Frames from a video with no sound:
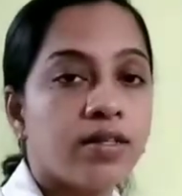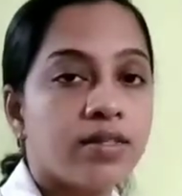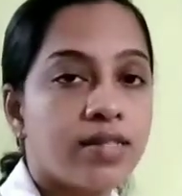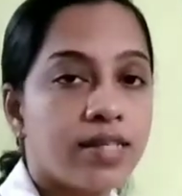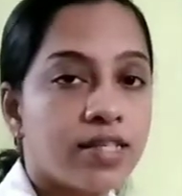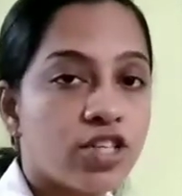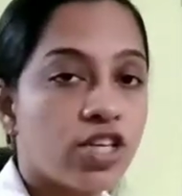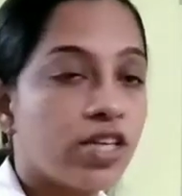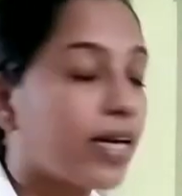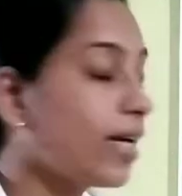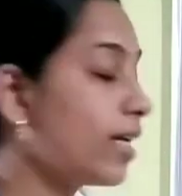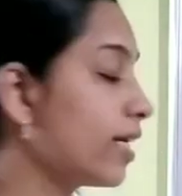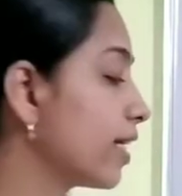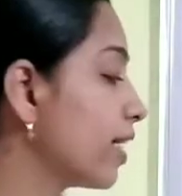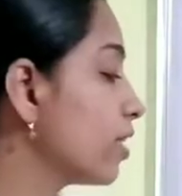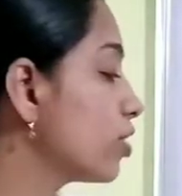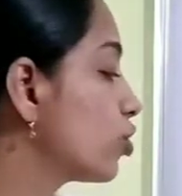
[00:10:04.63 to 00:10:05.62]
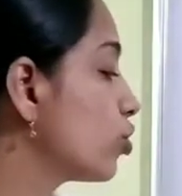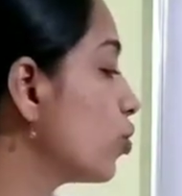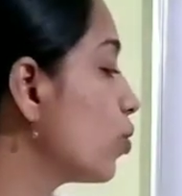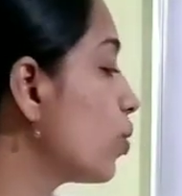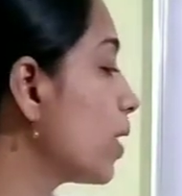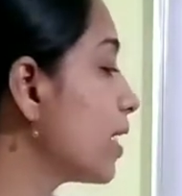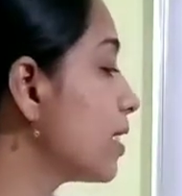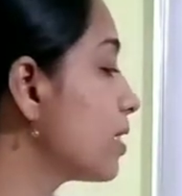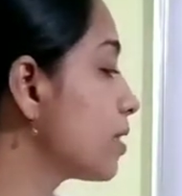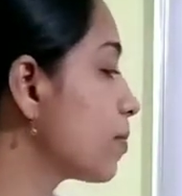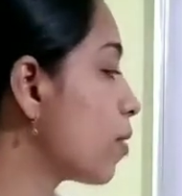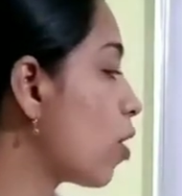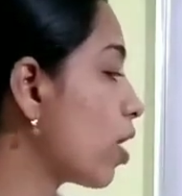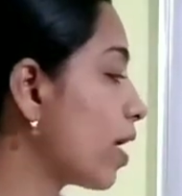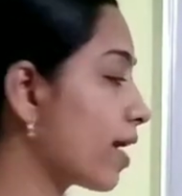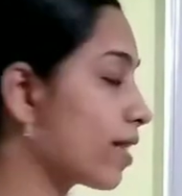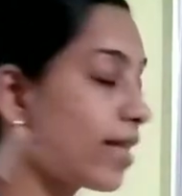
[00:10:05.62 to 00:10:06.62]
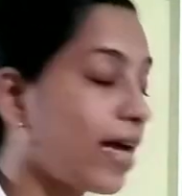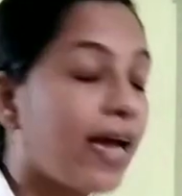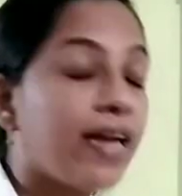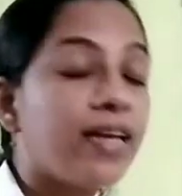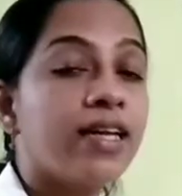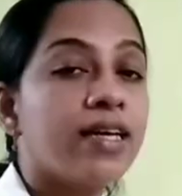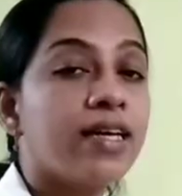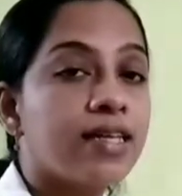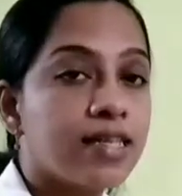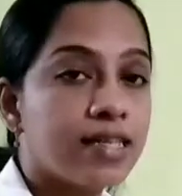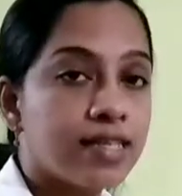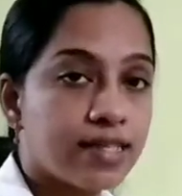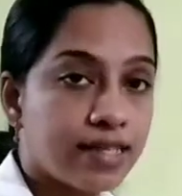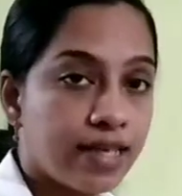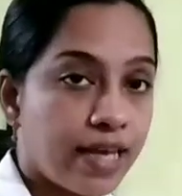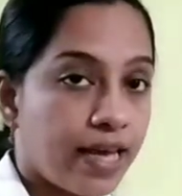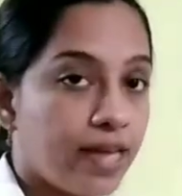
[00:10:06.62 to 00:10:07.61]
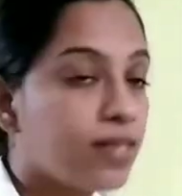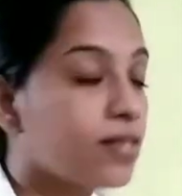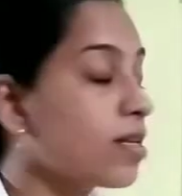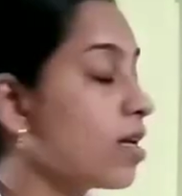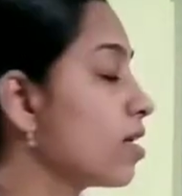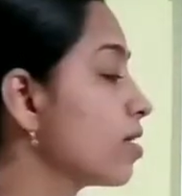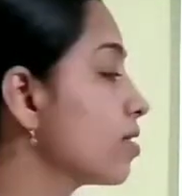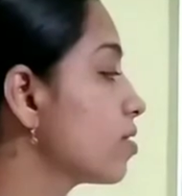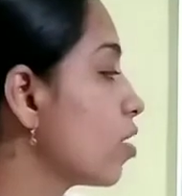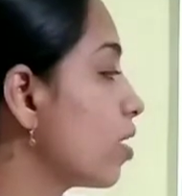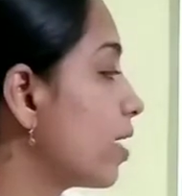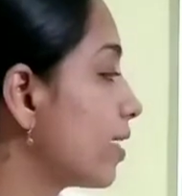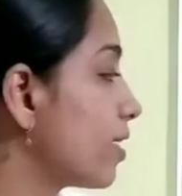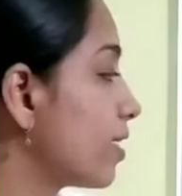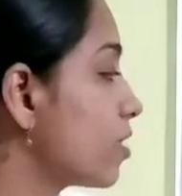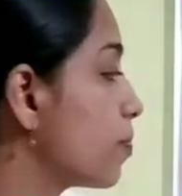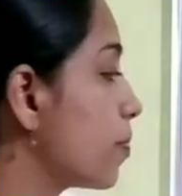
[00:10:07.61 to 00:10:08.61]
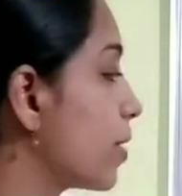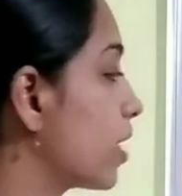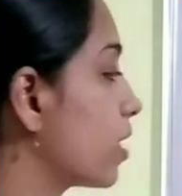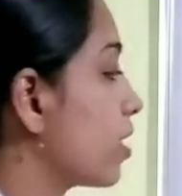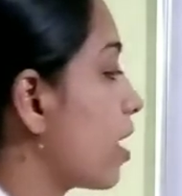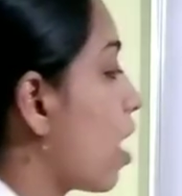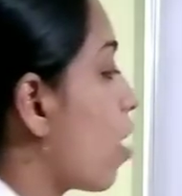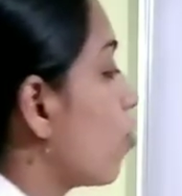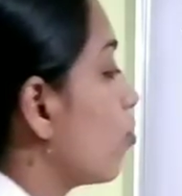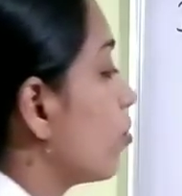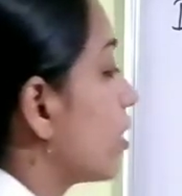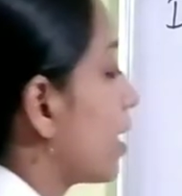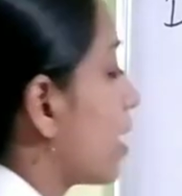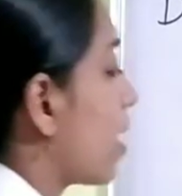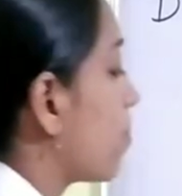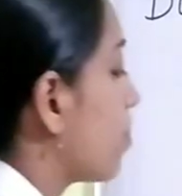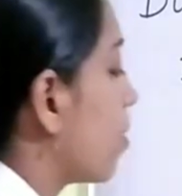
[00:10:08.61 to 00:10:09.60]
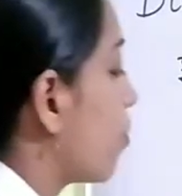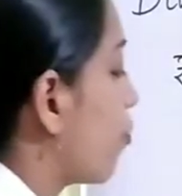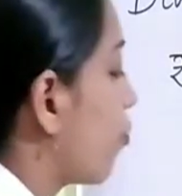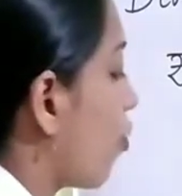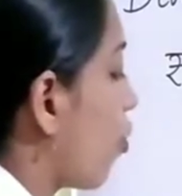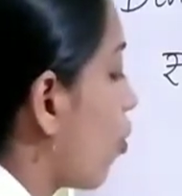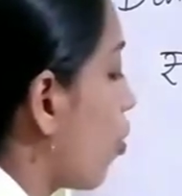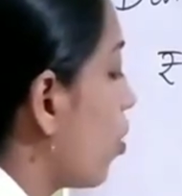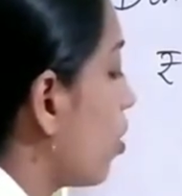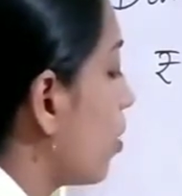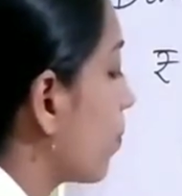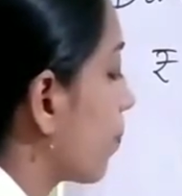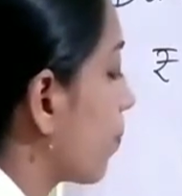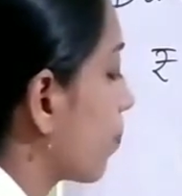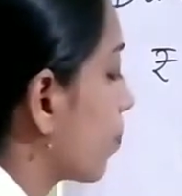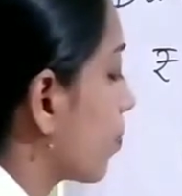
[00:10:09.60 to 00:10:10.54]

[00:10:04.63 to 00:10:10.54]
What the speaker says: See children, here 2 is smaller than 6. So let us bring down the number 4.